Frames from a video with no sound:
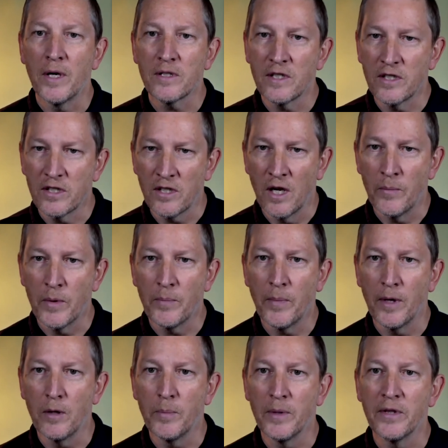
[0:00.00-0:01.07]
I'm artist Simon
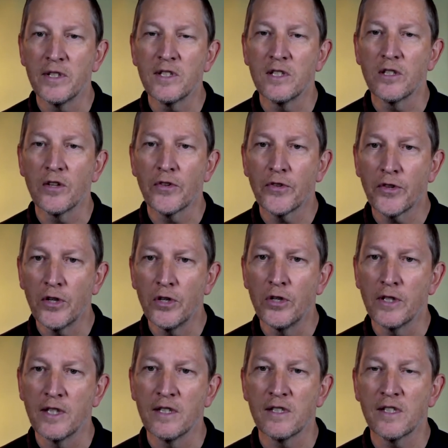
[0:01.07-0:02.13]
Pope, and this is the
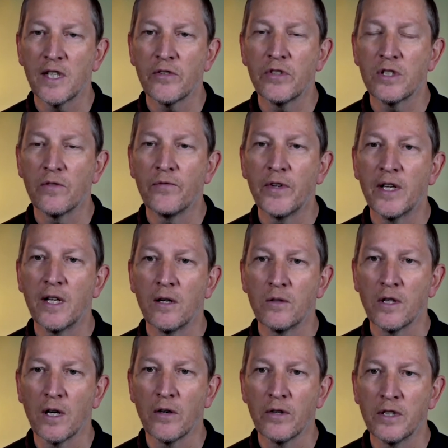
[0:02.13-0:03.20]
third in a series of video
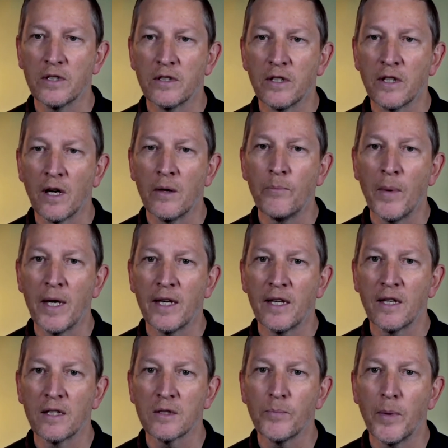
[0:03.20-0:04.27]
diaries that I'm
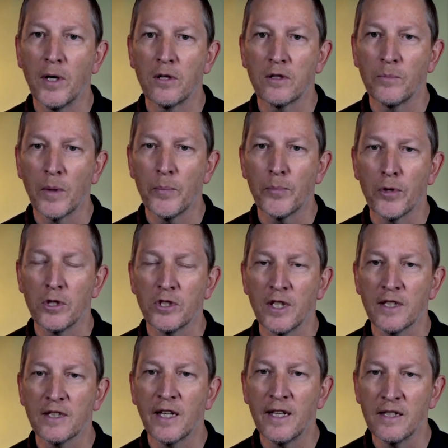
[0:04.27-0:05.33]
making as part of my
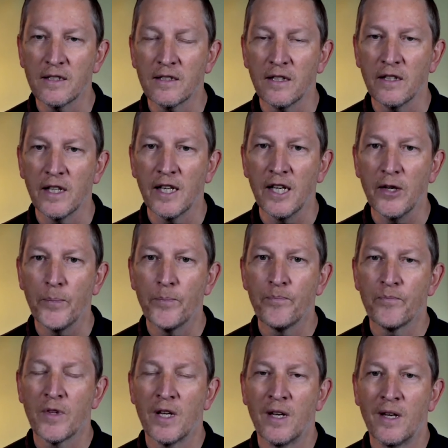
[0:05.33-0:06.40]
project, Here's To Thee.
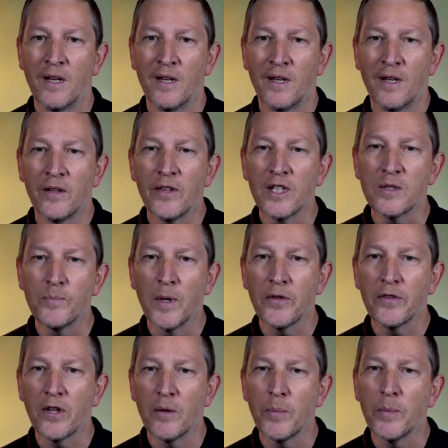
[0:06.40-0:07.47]
This
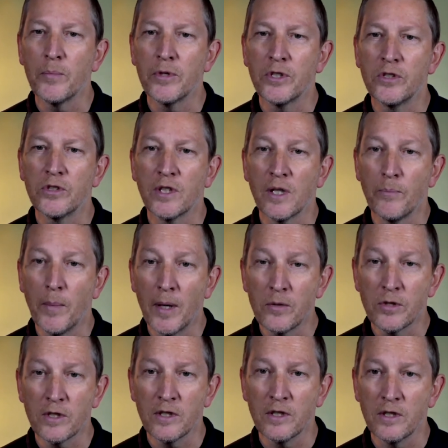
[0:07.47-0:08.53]
month I've been producing a
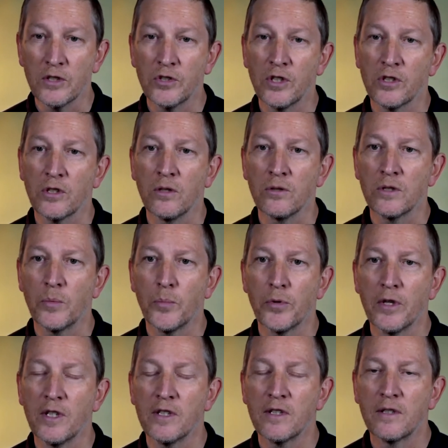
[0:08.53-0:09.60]
poster that's just gone to
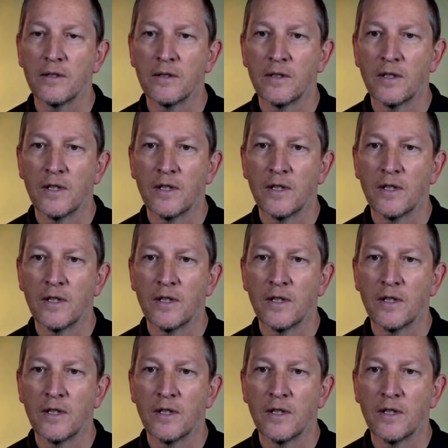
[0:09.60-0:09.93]
print.